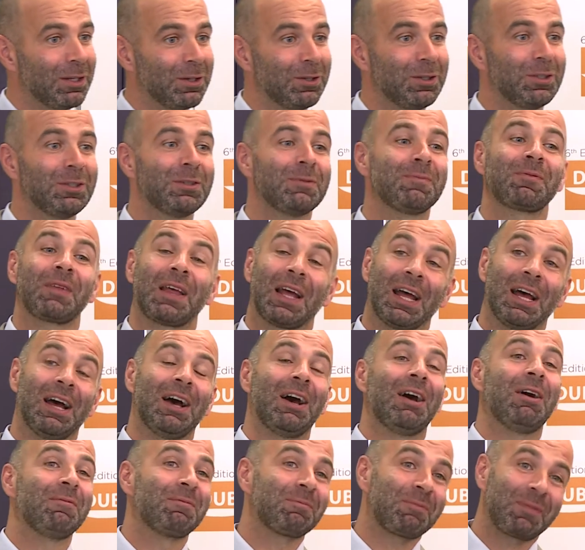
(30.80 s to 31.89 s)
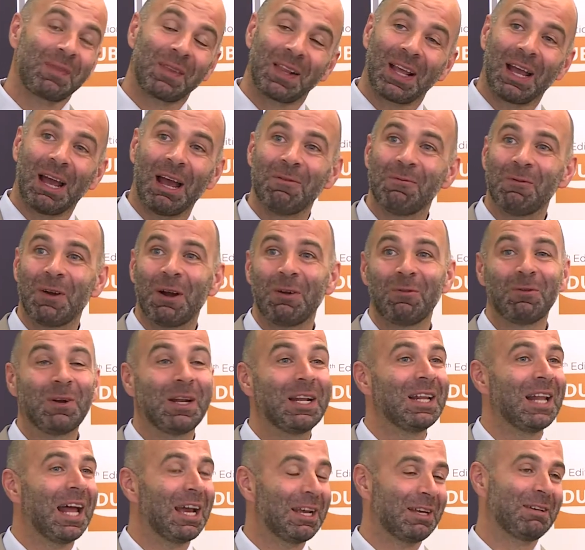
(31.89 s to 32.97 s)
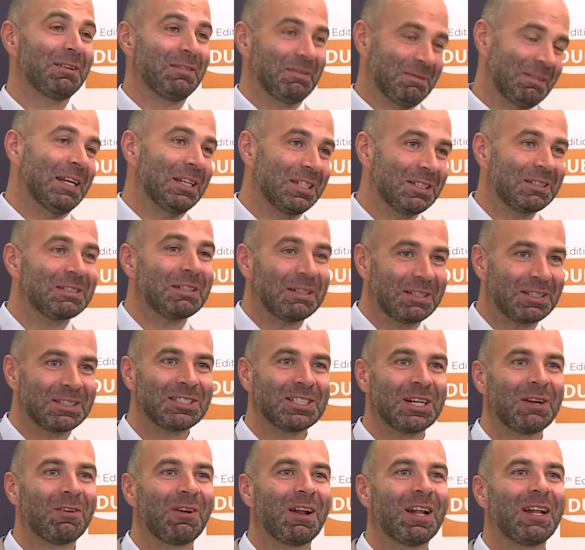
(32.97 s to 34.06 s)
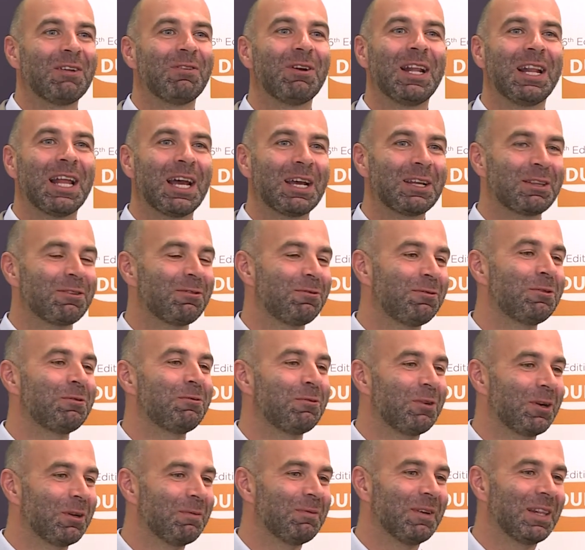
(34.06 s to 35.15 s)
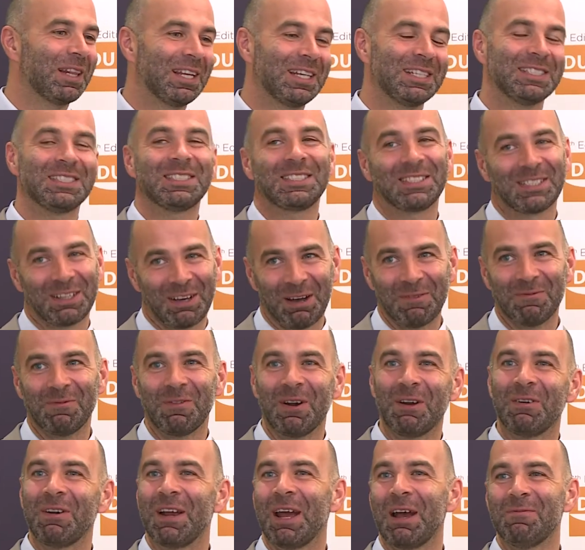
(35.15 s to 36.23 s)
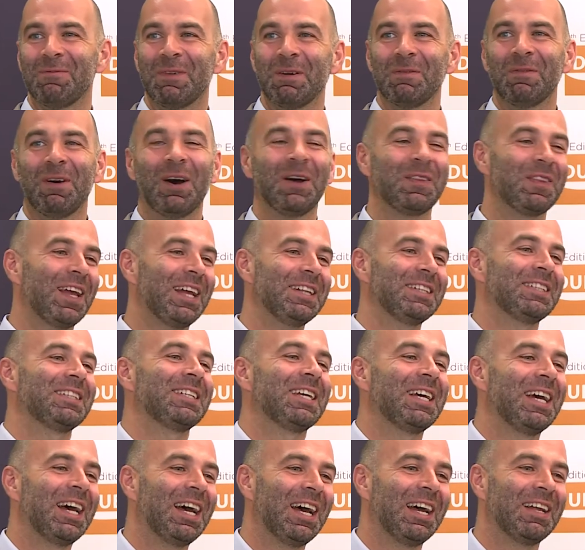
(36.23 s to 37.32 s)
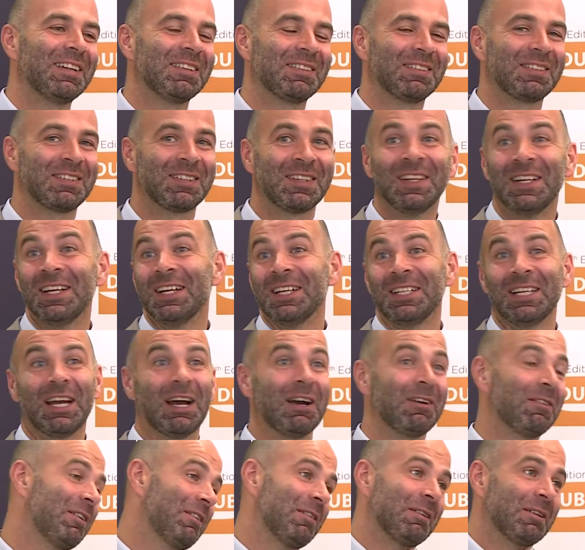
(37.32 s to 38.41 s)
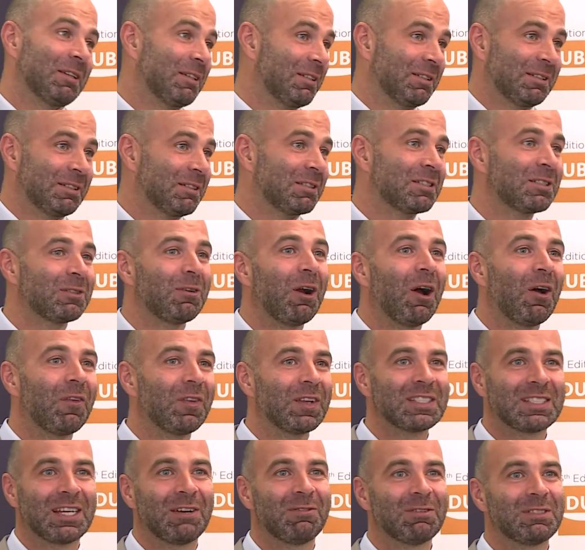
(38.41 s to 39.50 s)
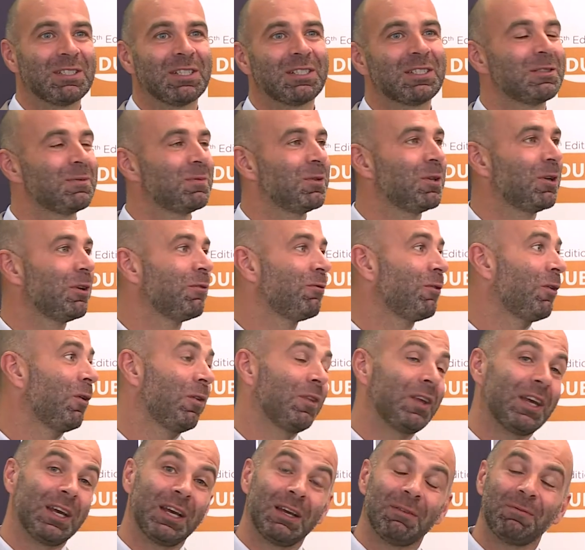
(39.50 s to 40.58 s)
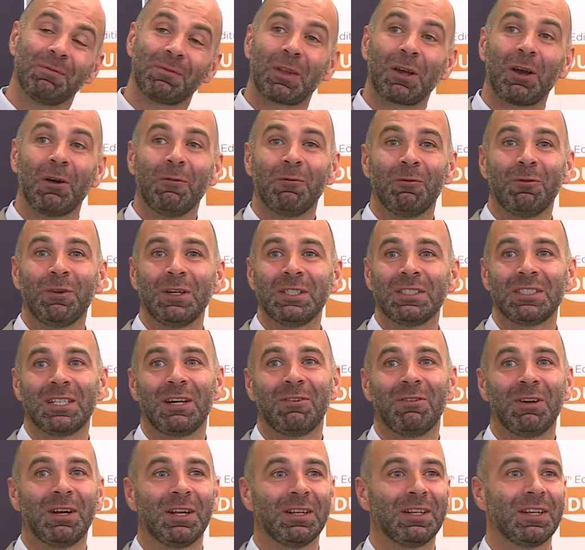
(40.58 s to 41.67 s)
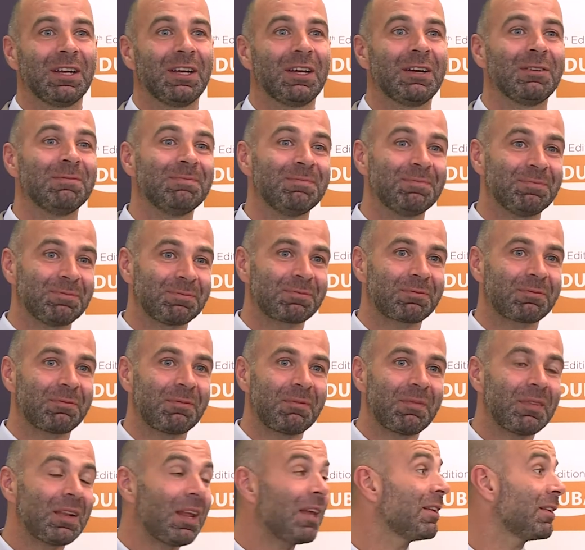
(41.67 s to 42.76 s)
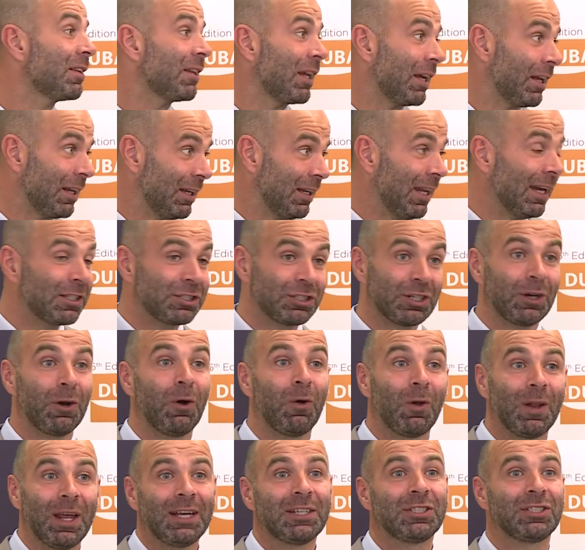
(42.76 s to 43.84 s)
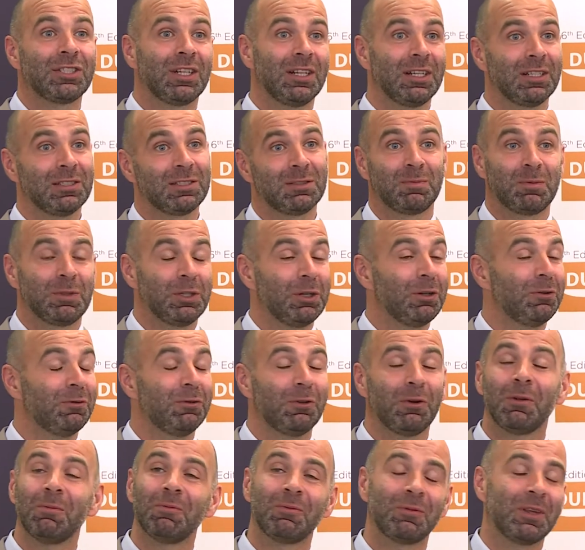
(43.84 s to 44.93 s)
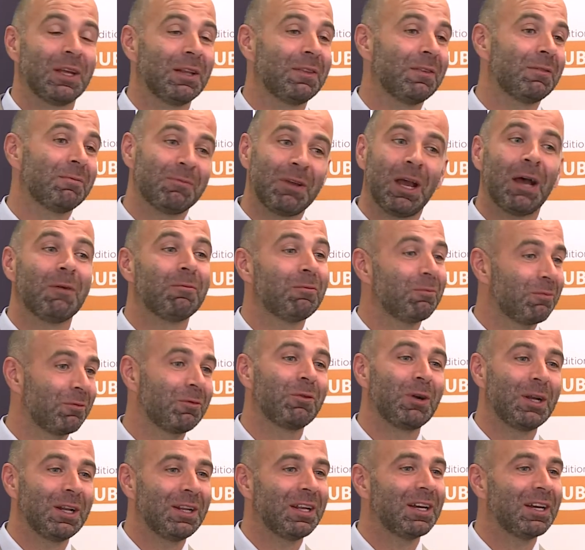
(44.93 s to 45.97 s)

good. I really like the food for the Middle East, so I'm very happy about that. And yeah, the surroundings, everything is beautiful. The conference area, the lecture hall actually is beautiful, and yeah, really